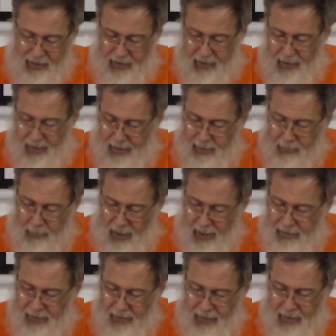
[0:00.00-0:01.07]
didn't kill
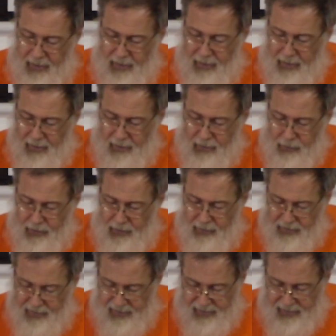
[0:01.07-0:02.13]
anybody, you
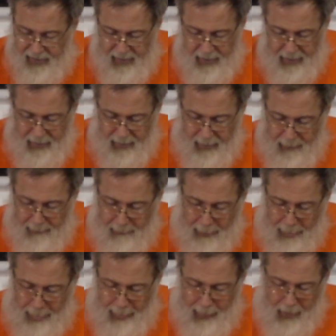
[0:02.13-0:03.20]
didn't steal,
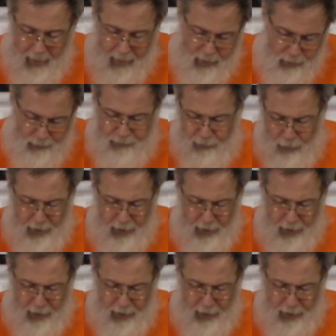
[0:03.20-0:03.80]
you